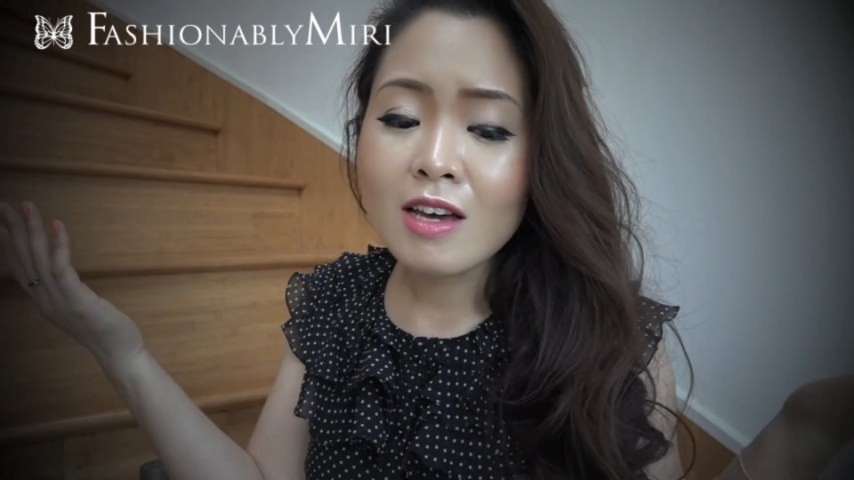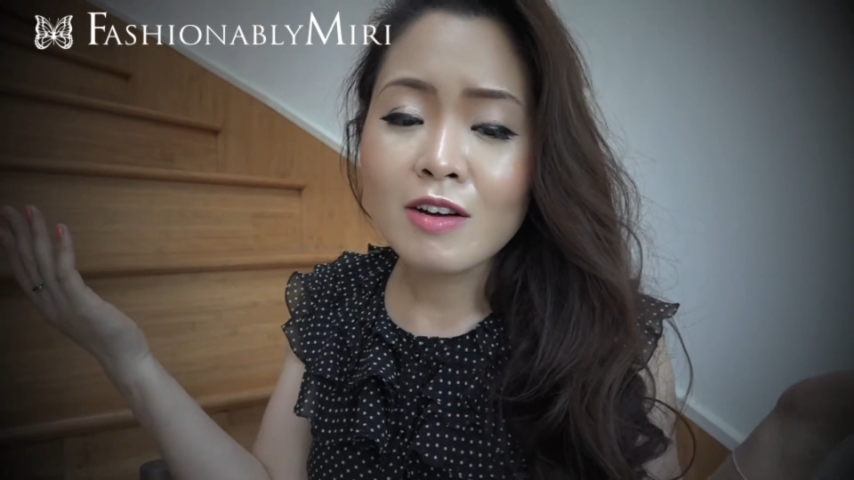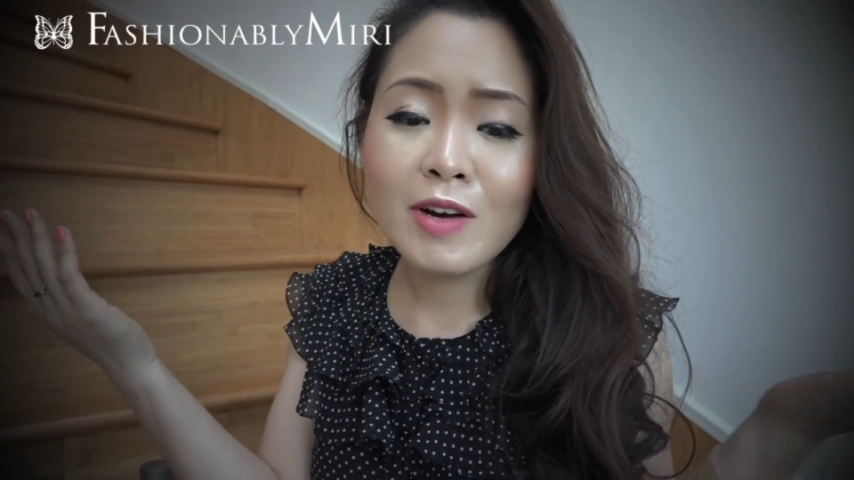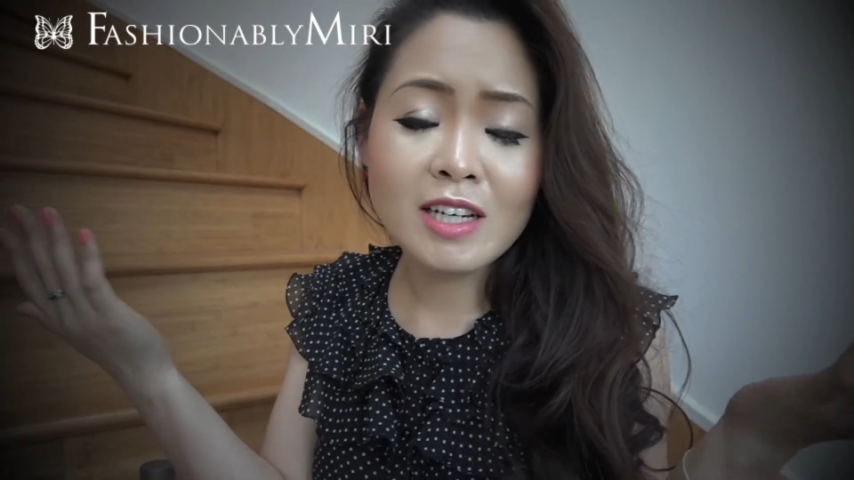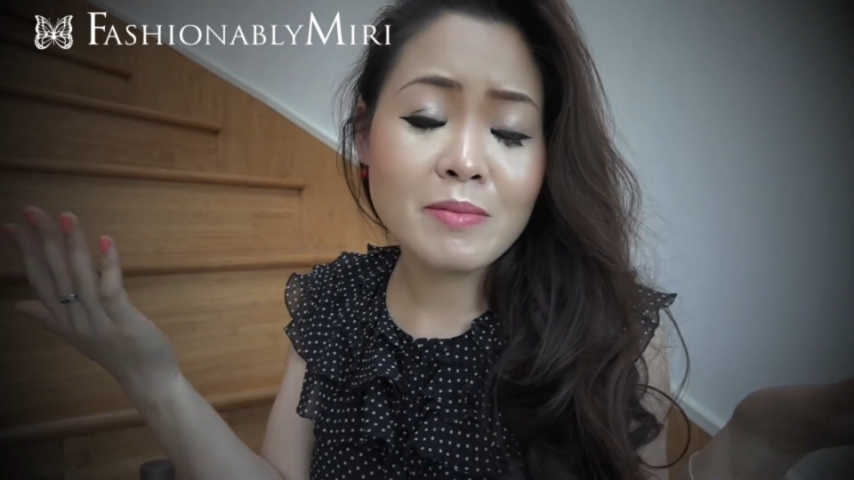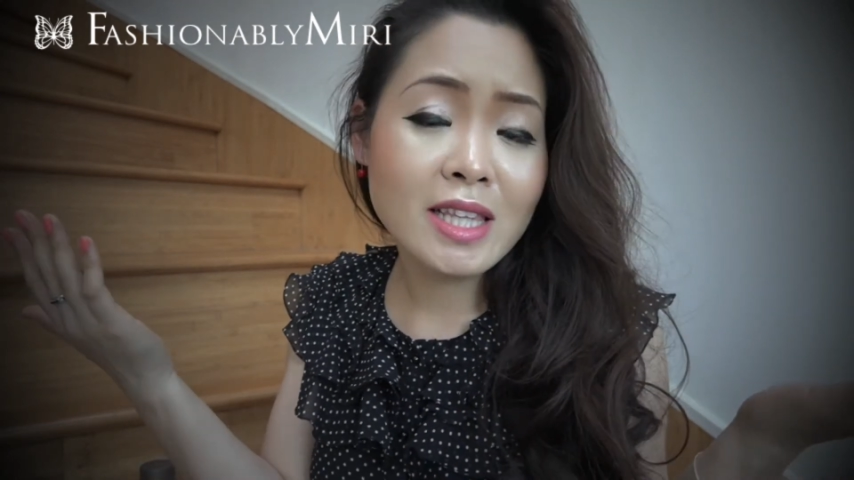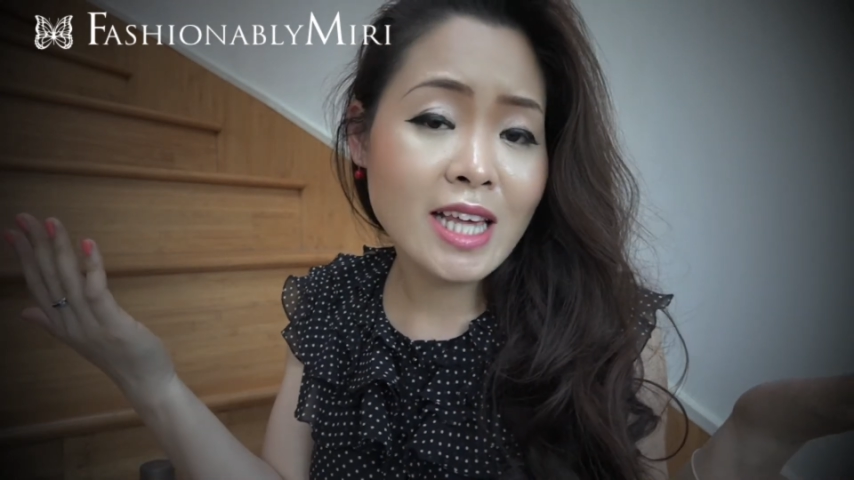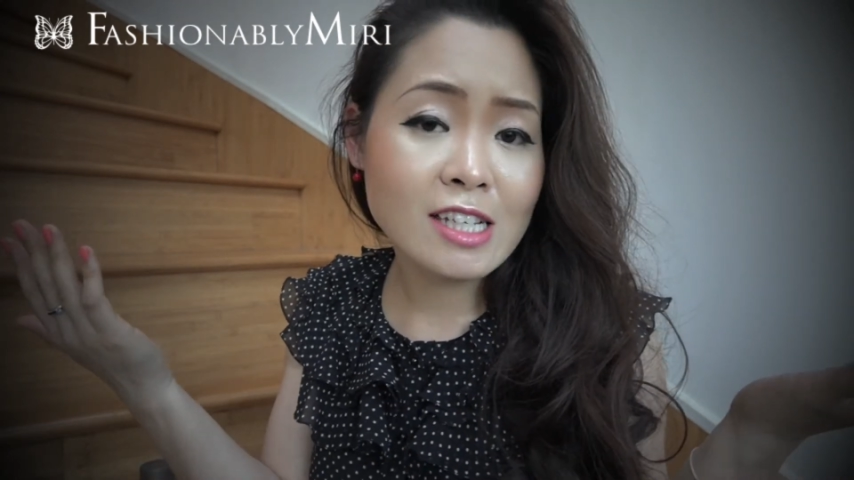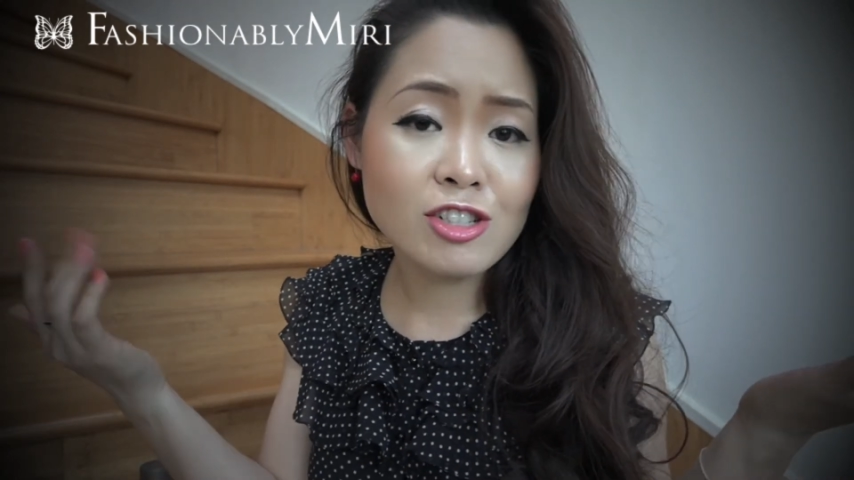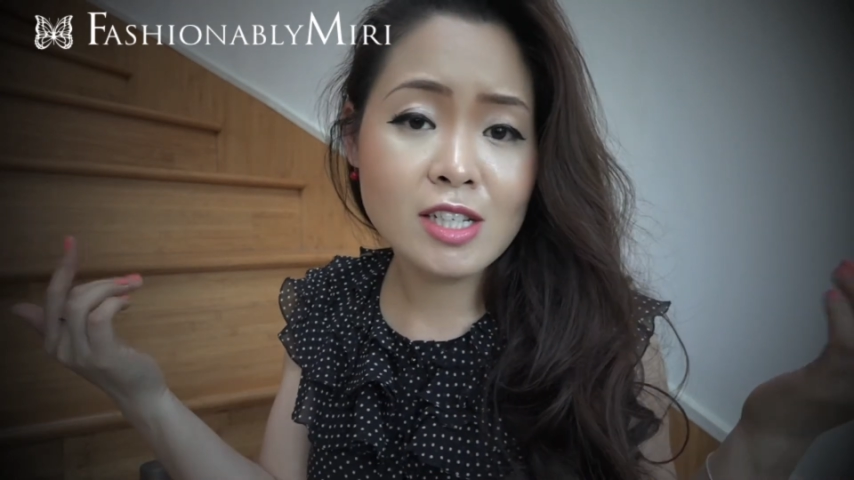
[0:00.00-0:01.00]

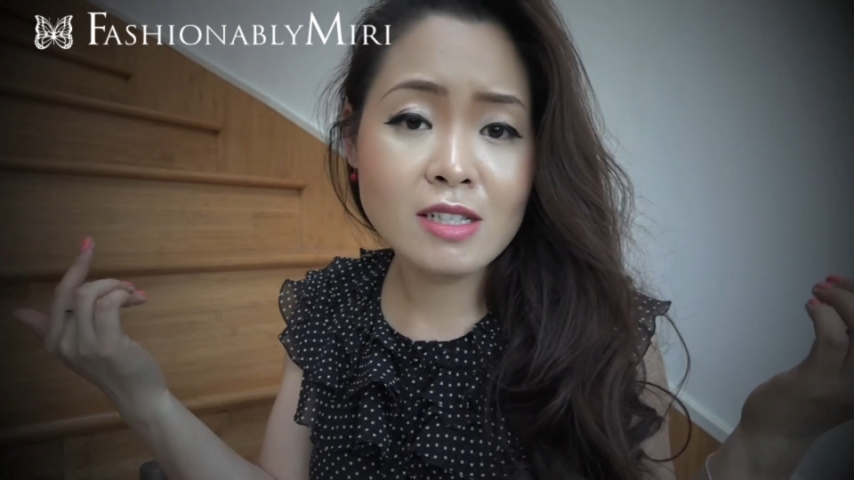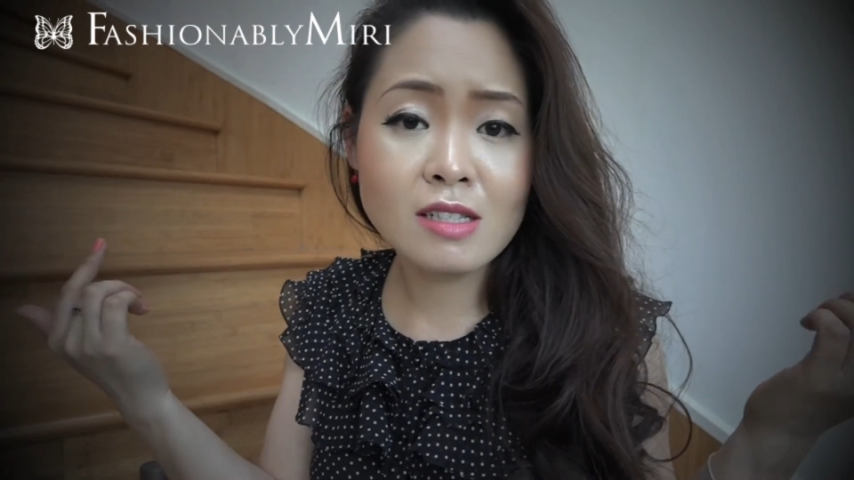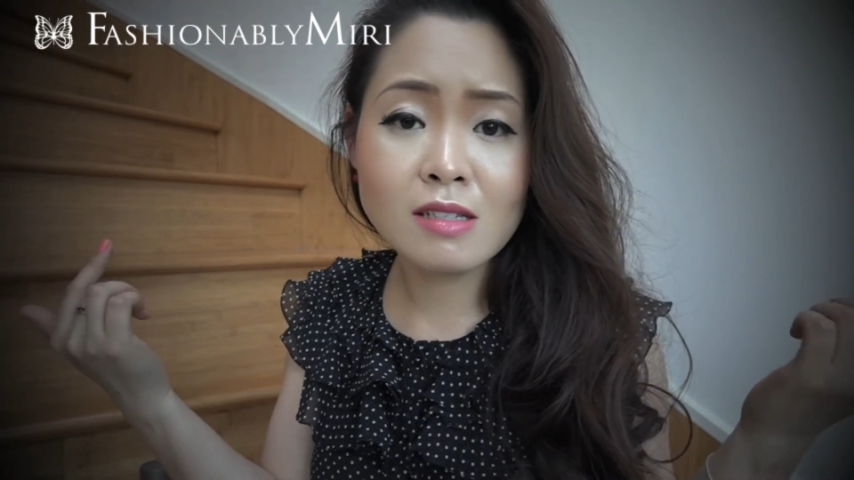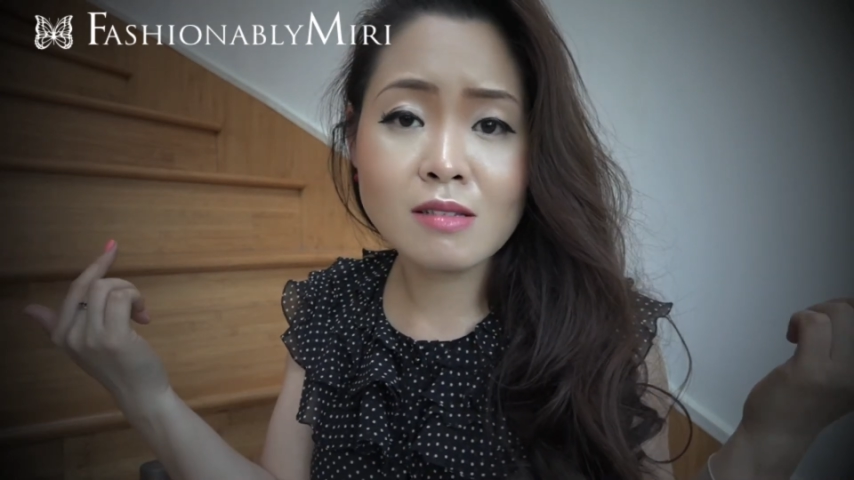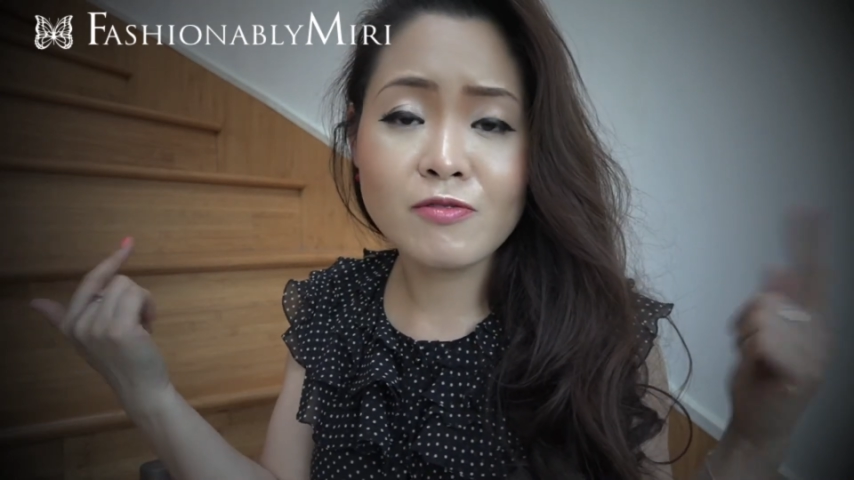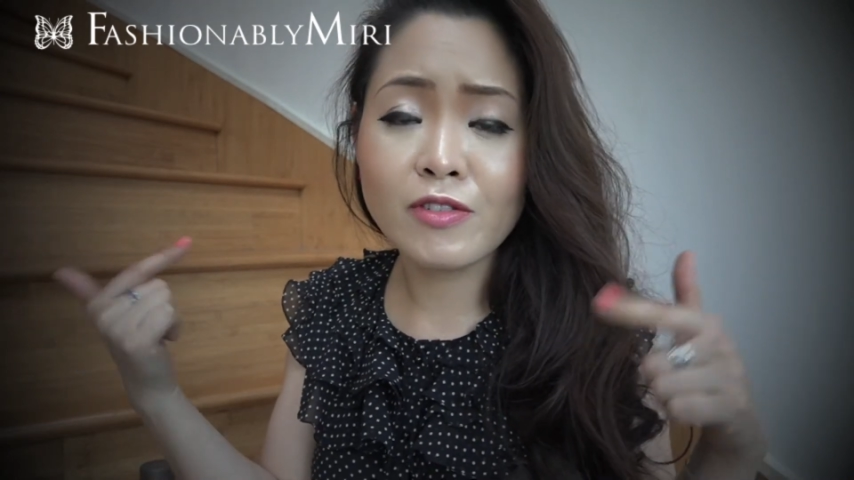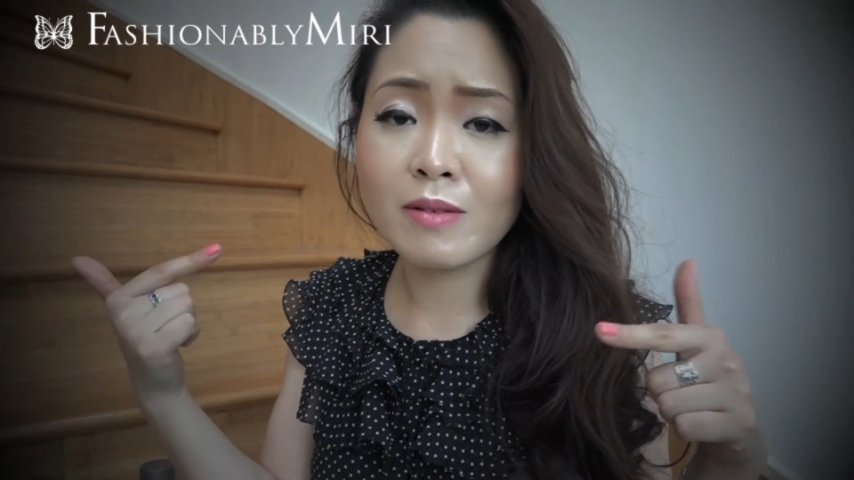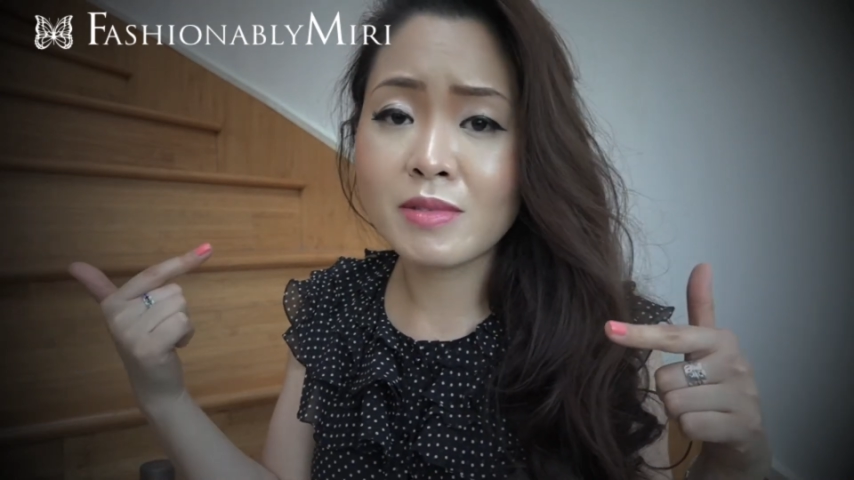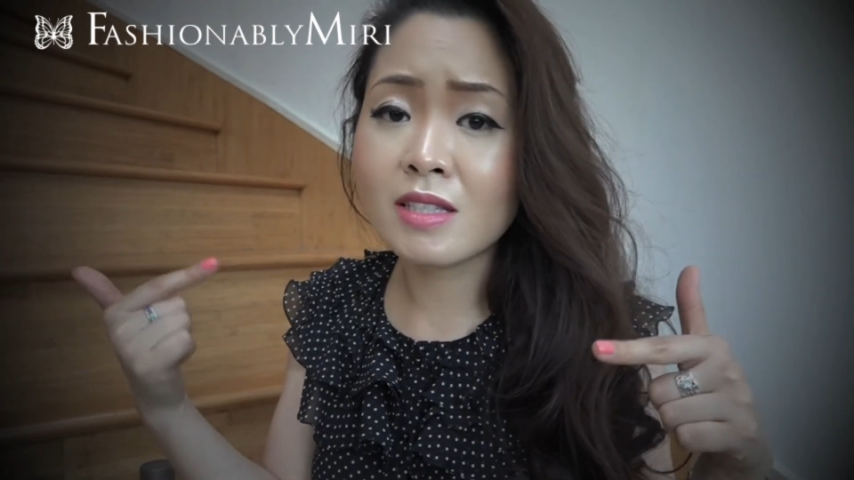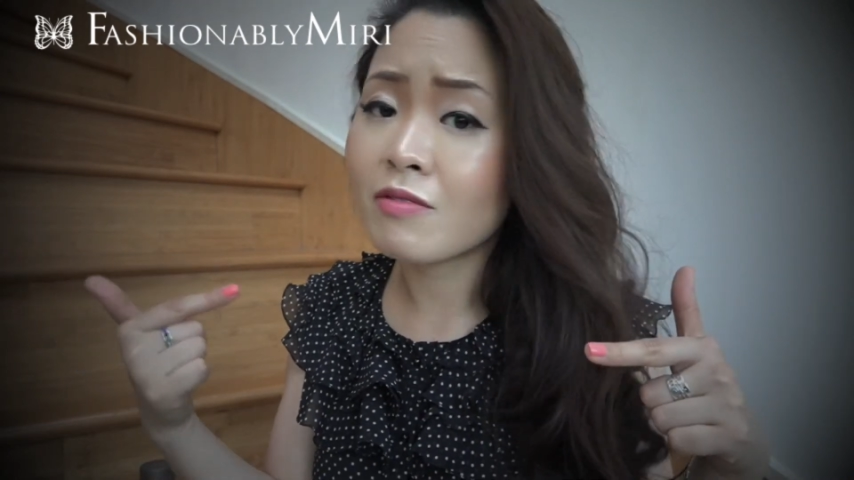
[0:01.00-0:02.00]
recommendations
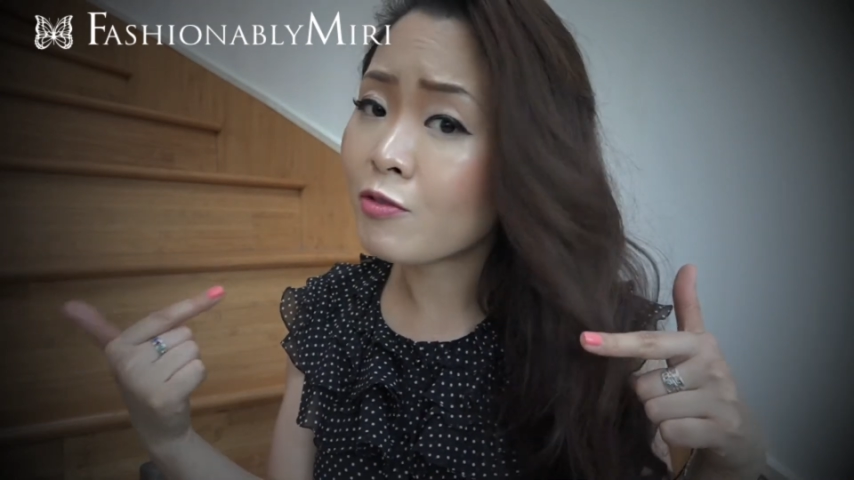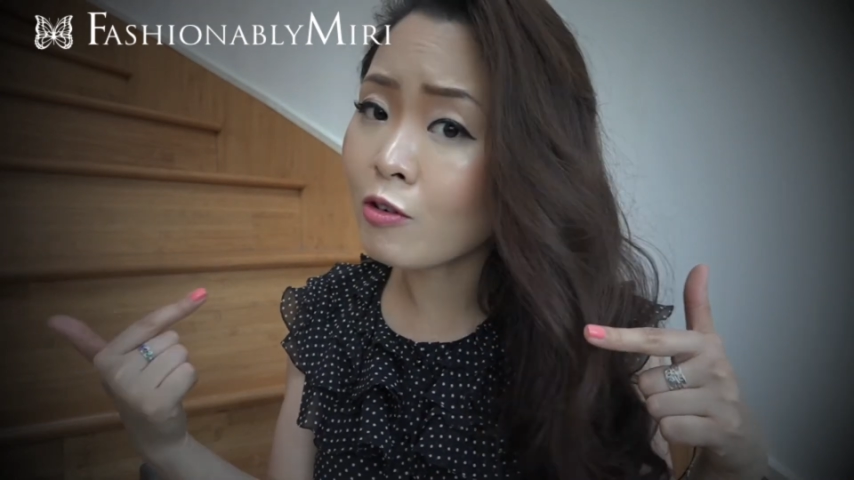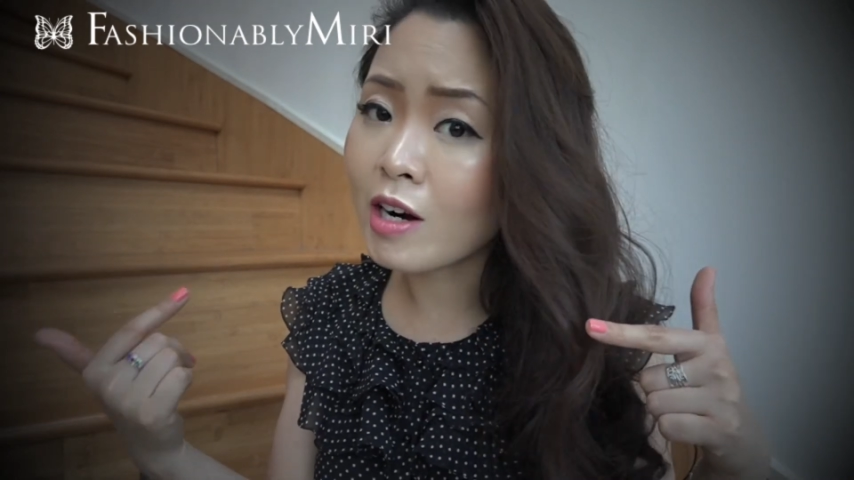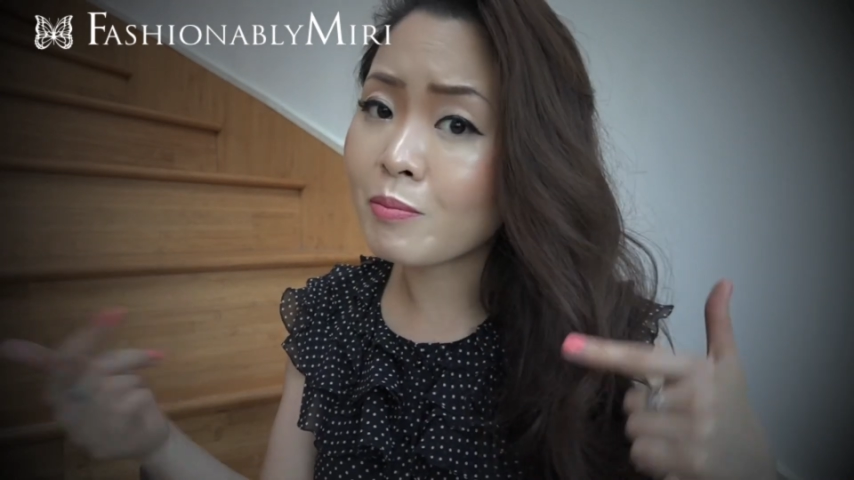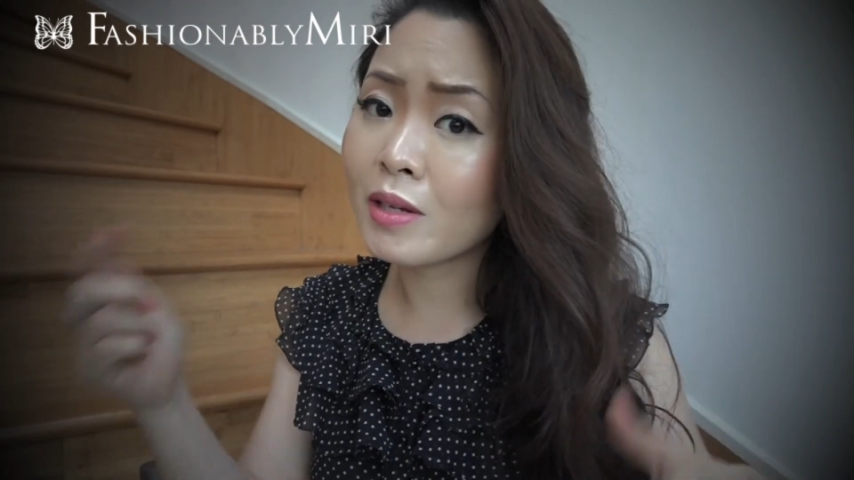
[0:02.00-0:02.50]
from Sephora,